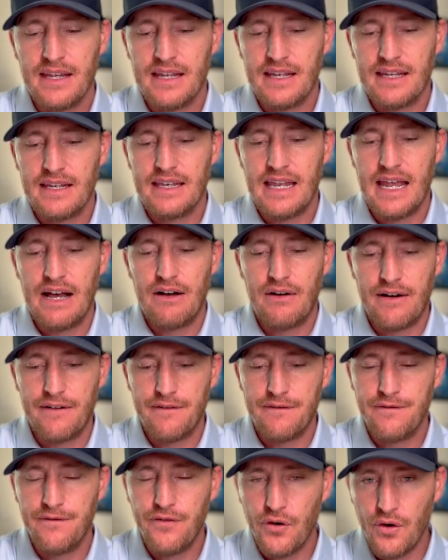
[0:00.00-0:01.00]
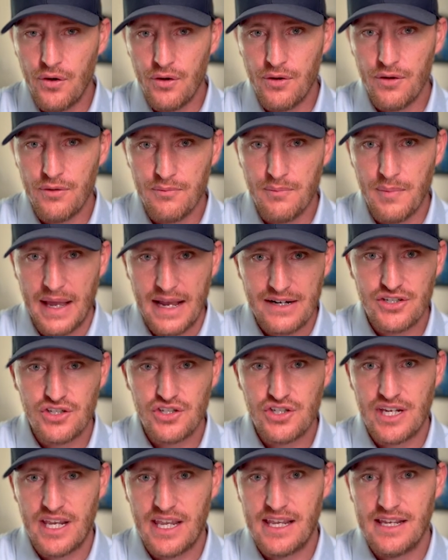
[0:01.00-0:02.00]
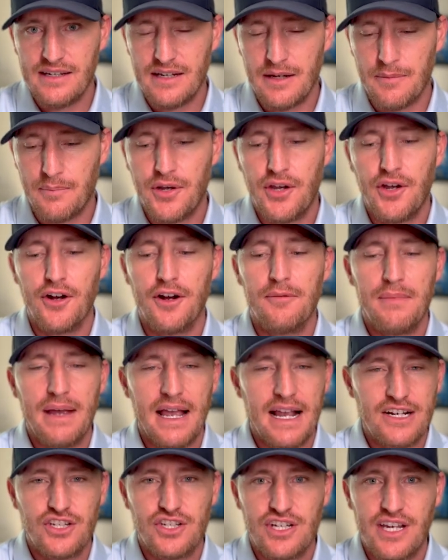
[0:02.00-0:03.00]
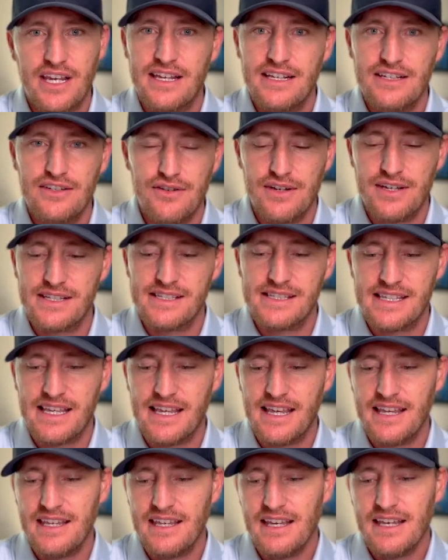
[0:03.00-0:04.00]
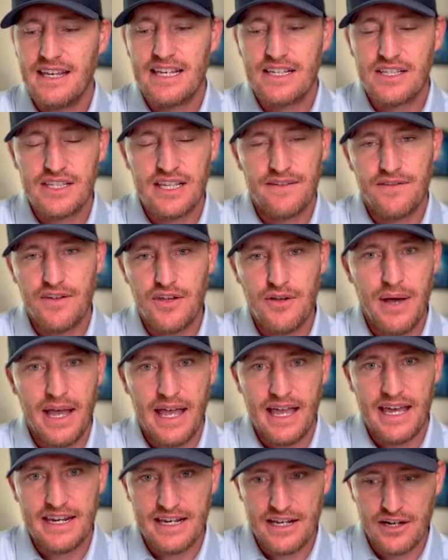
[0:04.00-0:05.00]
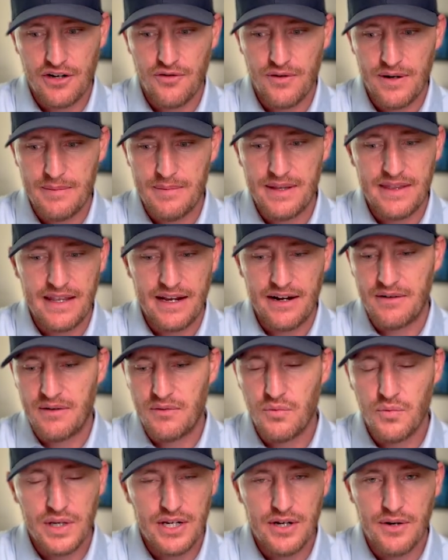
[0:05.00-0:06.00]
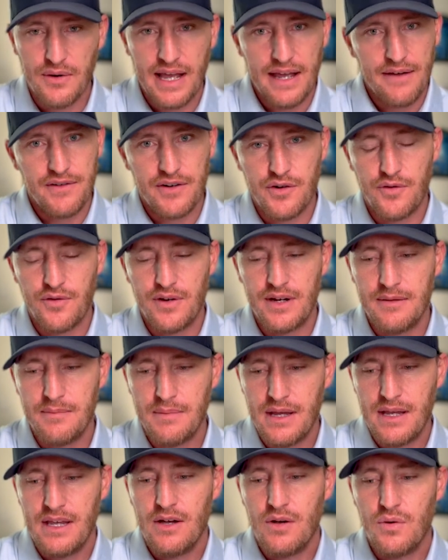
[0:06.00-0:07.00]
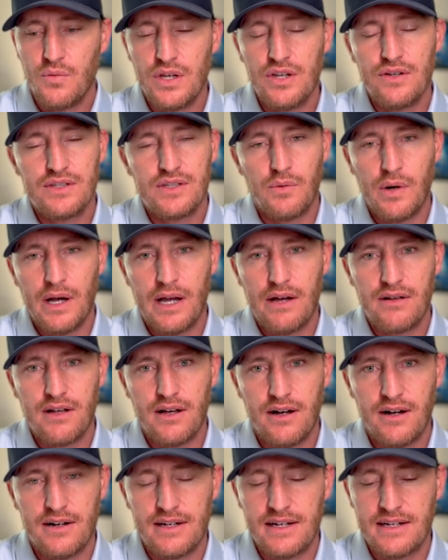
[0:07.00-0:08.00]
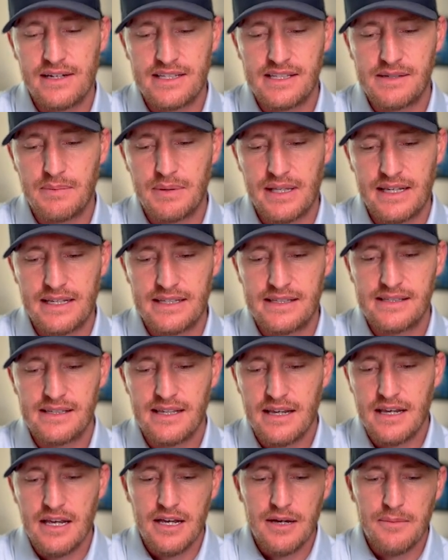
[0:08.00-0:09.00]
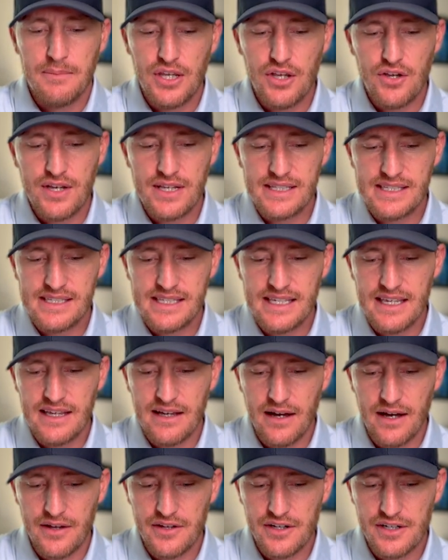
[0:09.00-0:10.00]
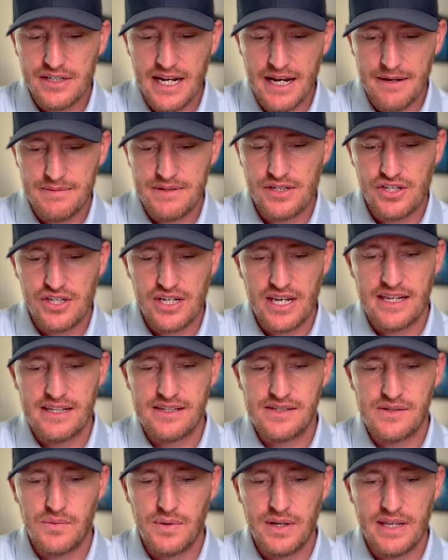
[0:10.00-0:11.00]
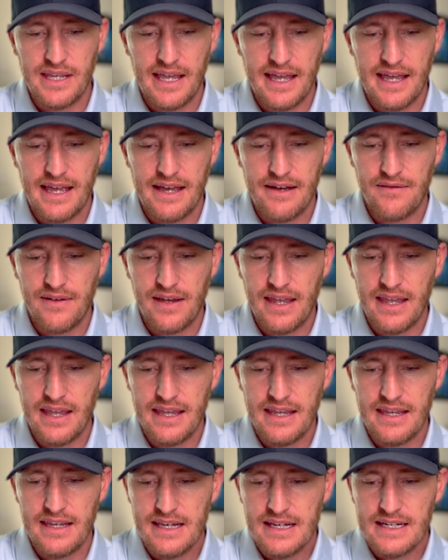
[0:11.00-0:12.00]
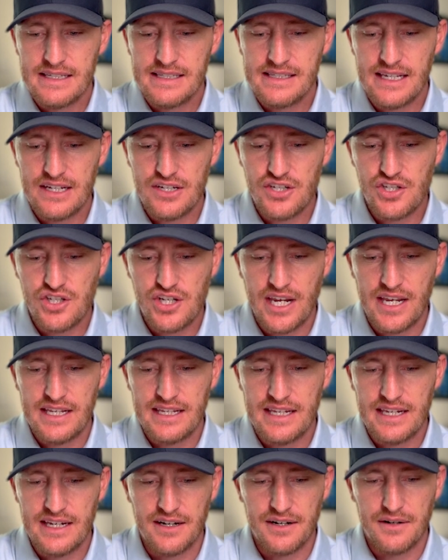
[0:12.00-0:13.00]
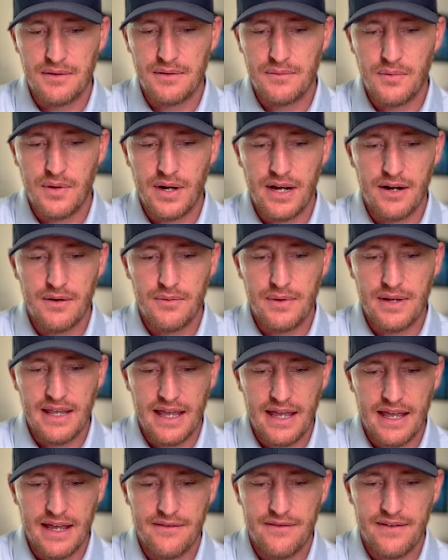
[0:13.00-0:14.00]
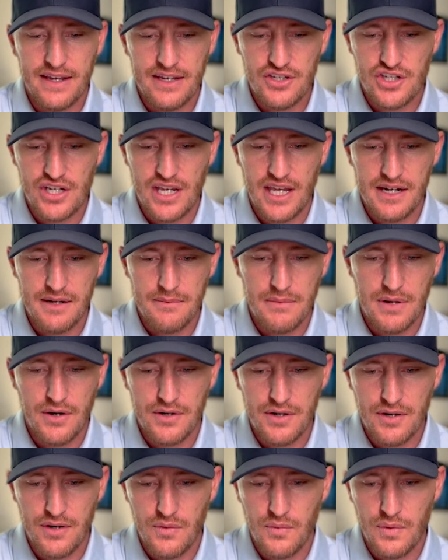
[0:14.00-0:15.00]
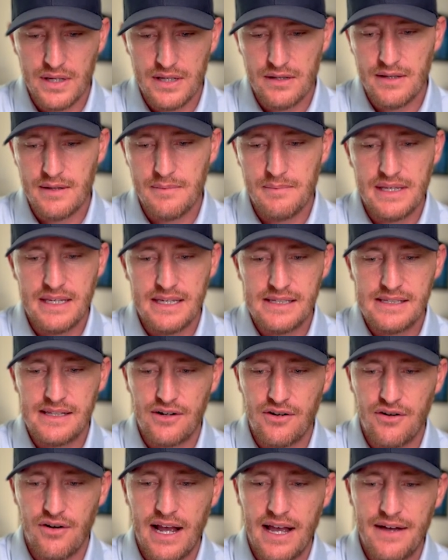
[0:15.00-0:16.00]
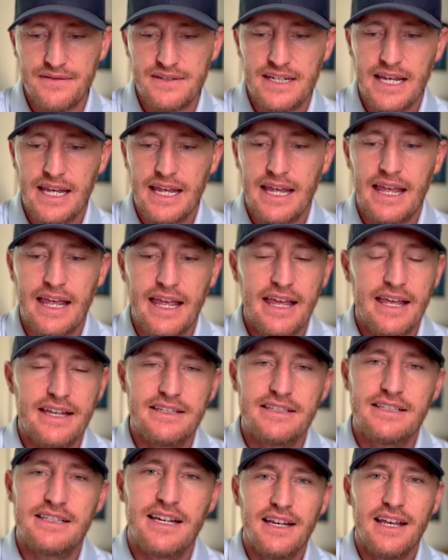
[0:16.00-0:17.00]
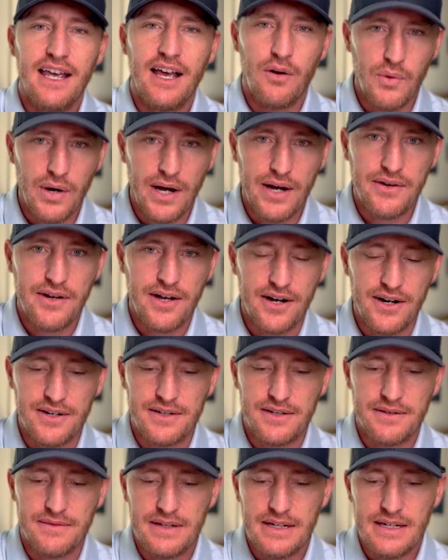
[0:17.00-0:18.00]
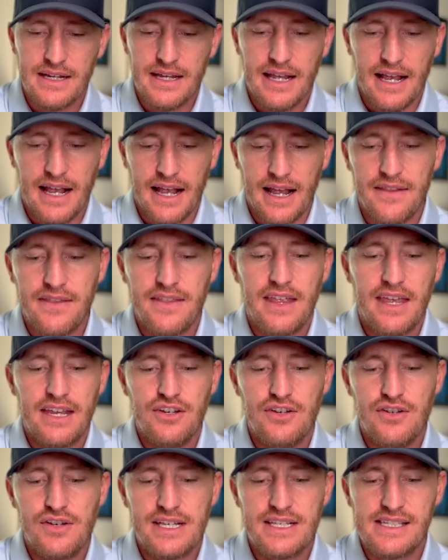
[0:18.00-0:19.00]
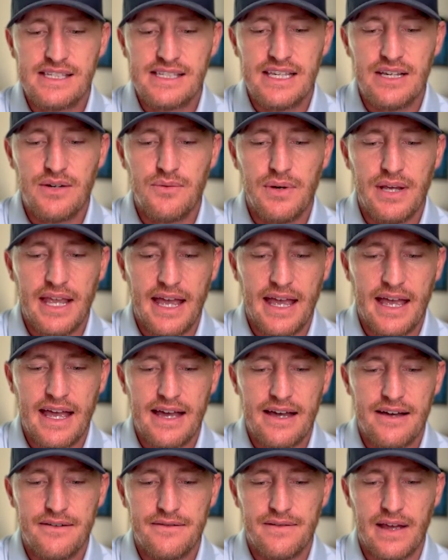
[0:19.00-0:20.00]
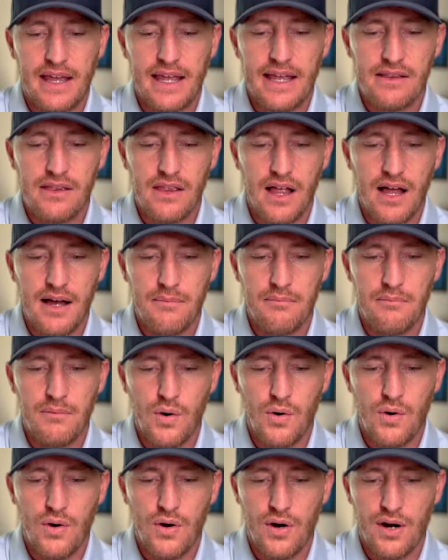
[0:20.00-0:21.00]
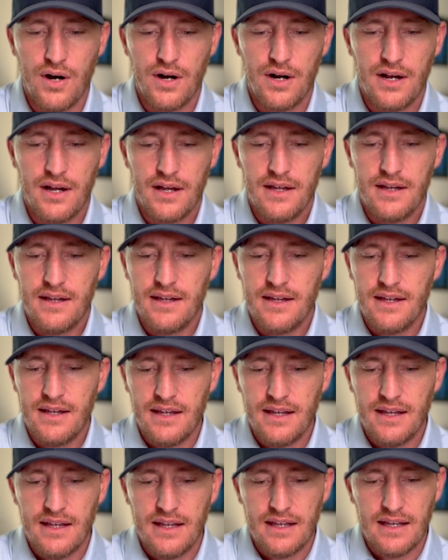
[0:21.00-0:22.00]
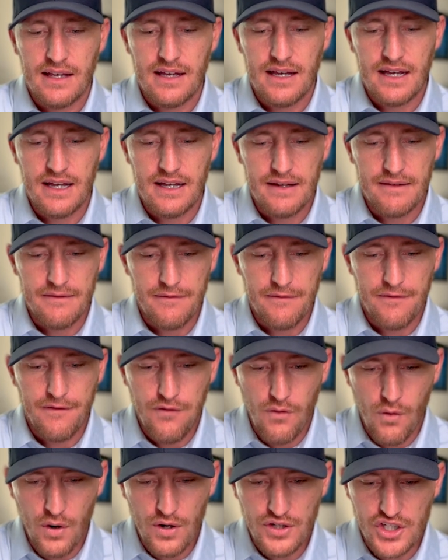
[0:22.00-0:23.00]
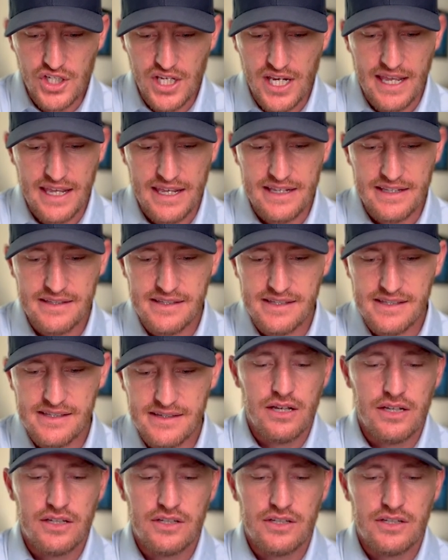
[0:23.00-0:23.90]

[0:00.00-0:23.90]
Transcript: Now a full max chain, a pure max chain you can say, is if you had a crib in there. We don't have a crib, we use a wild card in its place. But you can see other types of chains. We have a 6 chain here where we have a Gen, a Moto, a Will, a Beast, a Craft, and a wild card. And then you can see we have a lot more 4 chains.